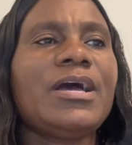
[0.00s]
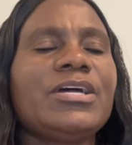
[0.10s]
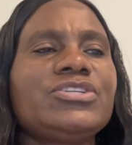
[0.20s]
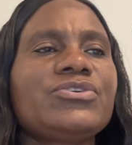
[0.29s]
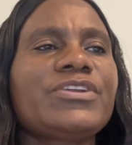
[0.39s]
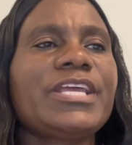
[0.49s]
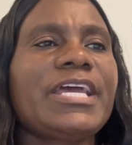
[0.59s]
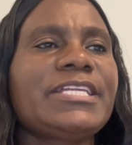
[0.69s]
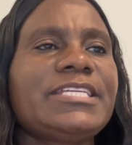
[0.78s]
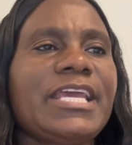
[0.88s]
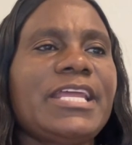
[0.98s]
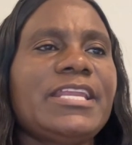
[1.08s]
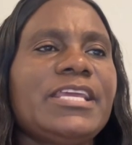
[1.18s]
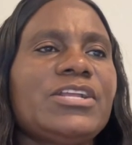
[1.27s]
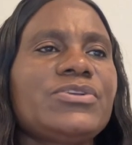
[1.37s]
To create an
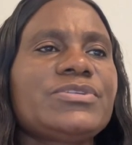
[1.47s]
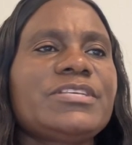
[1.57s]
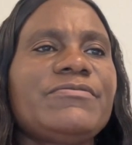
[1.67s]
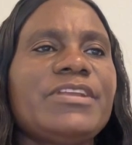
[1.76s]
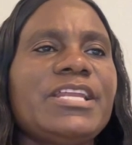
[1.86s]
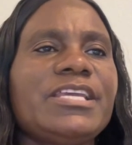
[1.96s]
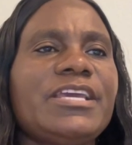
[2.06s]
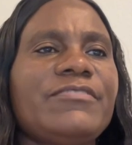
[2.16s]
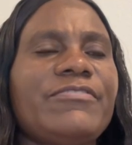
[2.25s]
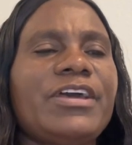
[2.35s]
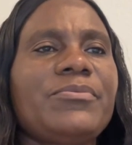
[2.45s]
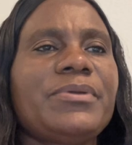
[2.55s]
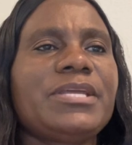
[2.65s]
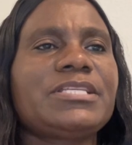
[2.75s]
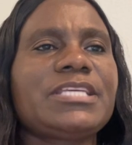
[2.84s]
inclusive learning
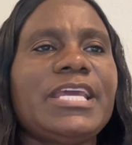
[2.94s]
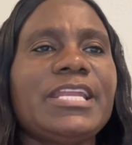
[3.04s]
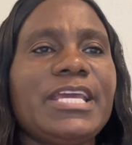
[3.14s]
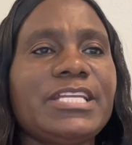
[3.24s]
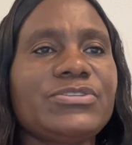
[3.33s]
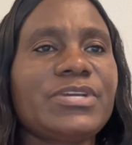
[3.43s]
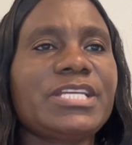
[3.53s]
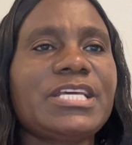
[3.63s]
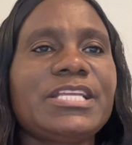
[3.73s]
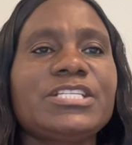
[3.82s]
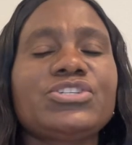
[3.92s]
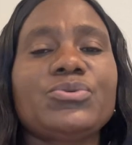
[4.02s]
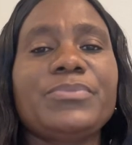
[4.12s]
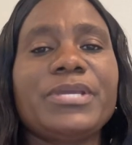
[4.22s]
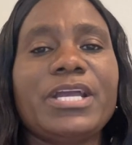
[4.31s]
environment, an educator needs
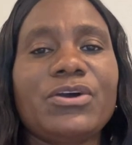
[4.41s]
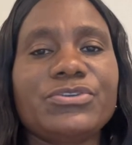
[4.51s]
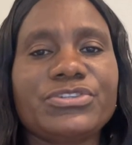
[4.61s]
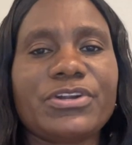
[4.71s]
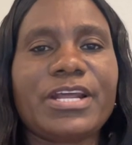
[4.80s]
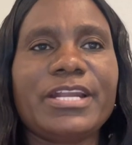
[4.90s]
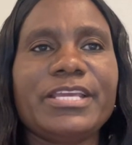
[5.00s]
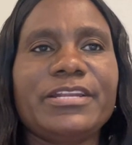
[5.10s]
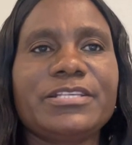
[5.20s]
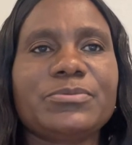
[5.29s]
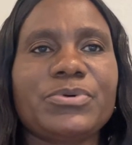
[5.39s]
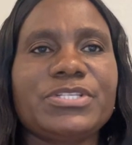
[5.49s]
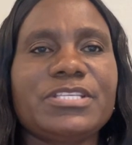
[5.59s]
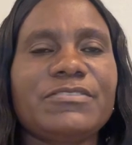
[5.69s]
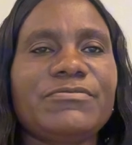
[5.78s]
to be culturally
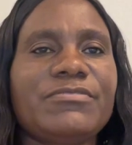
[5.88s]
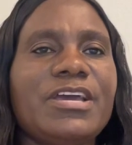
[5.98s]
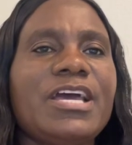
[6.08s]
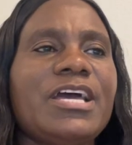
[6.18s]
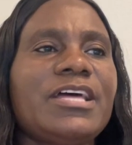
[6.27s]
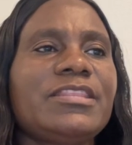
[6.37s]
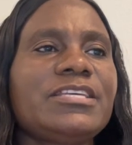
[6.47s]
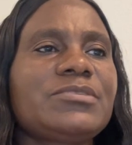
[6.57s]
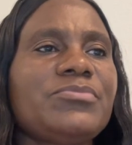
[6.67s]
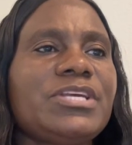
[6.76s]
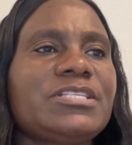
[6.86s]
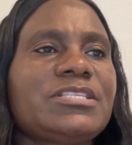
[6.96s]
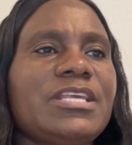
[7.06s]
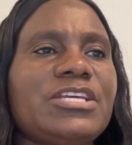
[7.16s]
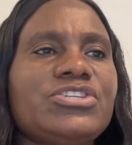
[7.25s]
responsive. This
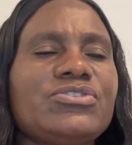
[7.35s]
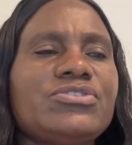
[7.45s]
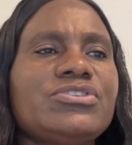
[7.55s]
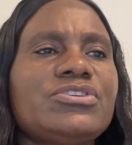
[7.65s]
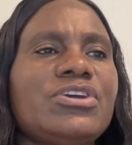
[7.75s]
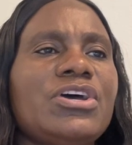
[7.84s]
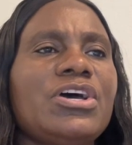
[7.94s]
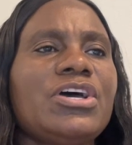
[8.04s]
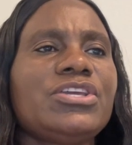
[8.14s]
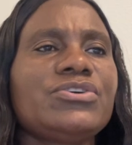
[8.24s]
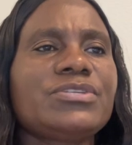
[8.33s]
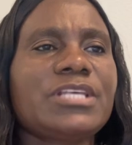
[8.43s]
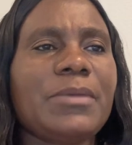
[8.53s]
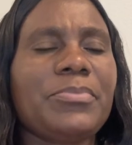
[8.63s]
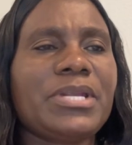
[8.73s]
means they should
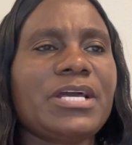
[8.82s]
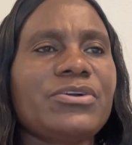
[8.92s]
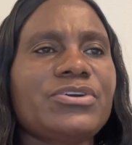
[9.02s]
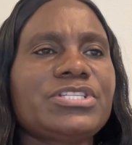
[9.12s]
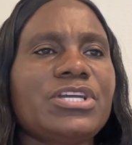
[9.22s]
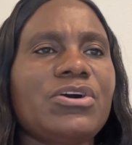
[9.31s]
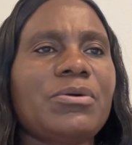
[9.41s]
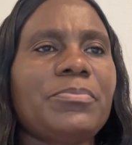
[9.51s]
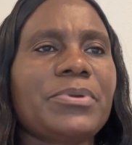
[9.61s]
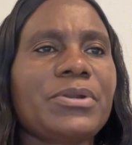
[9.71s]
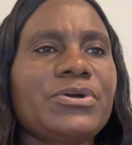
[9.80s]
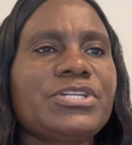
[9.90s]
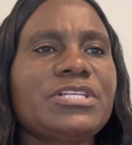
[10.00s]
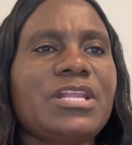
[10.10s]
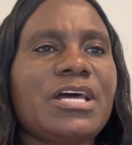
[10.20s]
use a pedagogical
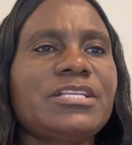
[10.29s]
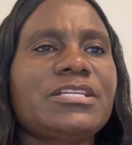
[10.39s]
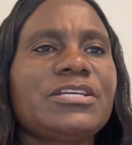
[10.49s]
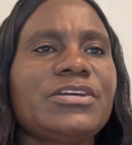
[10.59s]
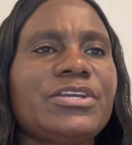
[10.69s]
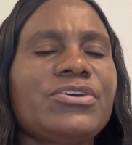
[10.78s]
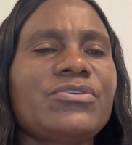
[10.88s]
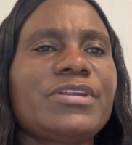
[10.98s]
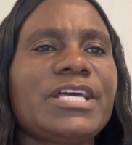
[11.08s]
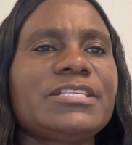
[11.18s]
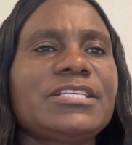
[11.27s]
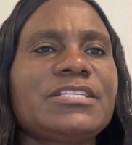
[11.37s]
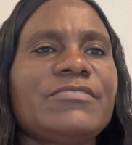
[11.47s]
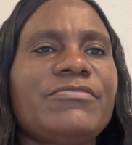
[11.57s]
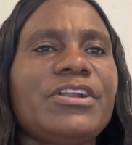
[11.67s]
approach that
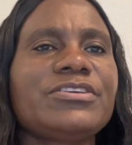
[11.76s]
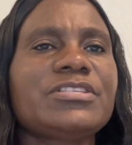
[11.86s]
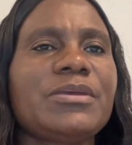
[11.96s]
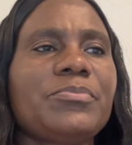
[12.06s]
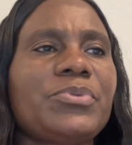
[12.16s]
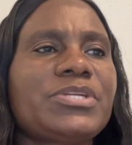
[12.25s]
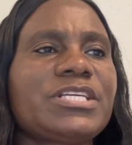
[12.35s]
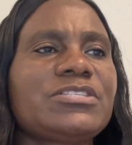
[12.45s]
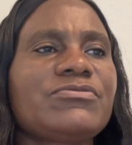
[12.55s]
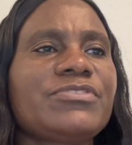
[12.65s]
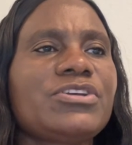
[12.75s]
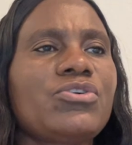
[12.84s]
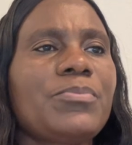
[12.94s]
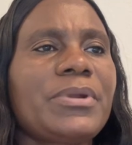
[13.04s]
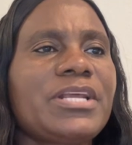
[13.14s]
recognizes and values the importance of
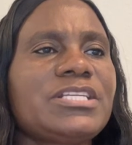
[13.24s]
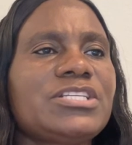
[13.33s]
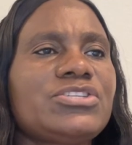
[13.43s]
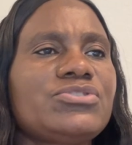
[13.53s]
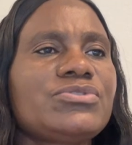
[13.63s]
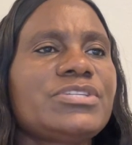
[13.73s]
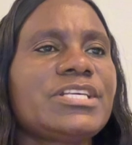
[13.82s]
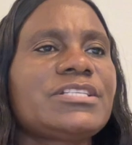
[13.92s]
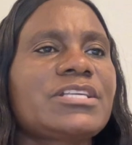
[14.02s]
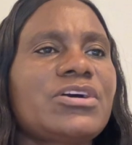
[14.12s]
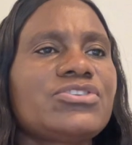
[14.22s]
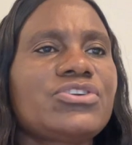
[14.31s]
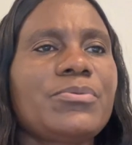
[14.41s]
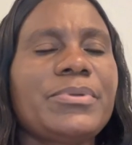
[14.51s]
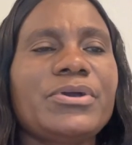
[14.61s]
incorporating children's
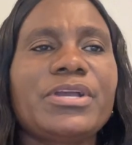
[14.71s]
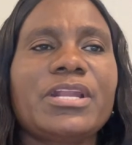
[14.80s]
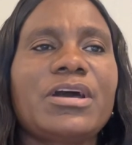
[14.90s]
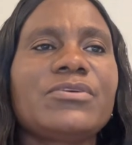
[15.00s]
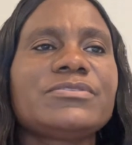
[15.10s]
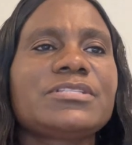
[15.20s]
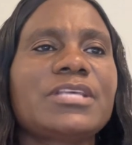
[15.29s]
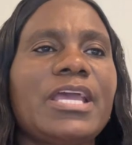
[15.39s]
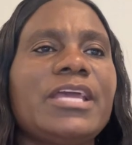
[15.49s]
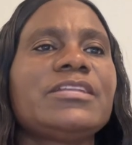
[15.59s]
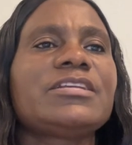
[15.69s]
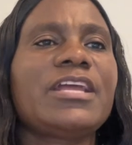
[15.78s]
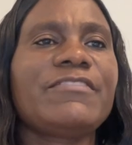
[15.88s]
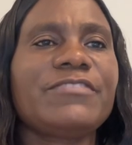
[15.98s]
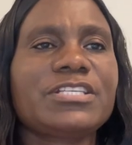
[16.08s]
cultural backgrounds and
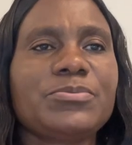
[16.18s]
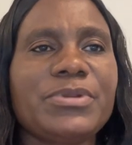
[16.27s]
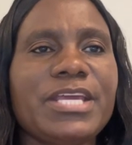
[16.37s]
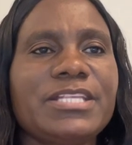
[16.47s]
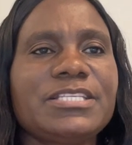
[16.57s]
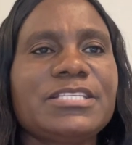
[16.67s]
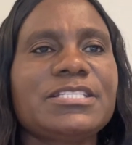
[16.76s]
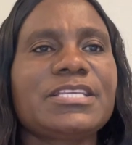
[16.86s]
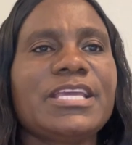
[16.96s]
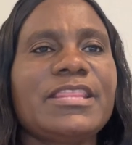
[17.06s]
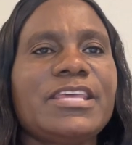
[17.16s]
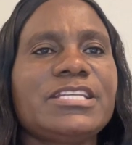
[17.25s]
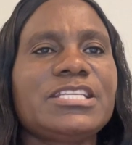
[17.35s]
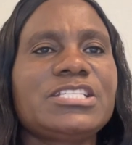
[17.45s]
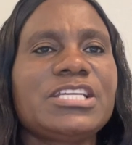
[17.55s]
life experiences in the
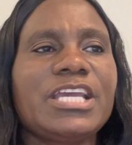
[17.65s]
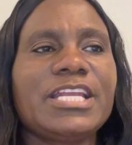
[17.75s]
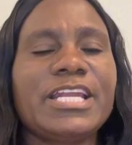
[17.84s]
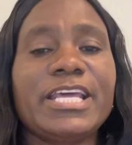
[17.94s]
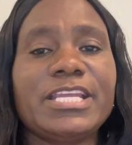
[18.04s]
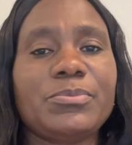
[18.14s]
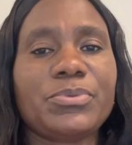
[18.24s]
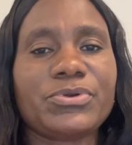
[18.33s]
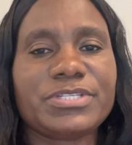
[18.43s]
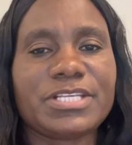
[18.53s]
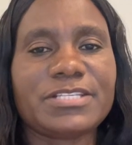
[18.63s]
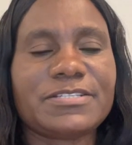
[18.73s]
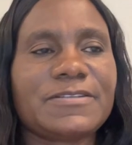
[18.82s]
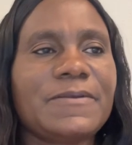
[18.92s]
teaching and learning process.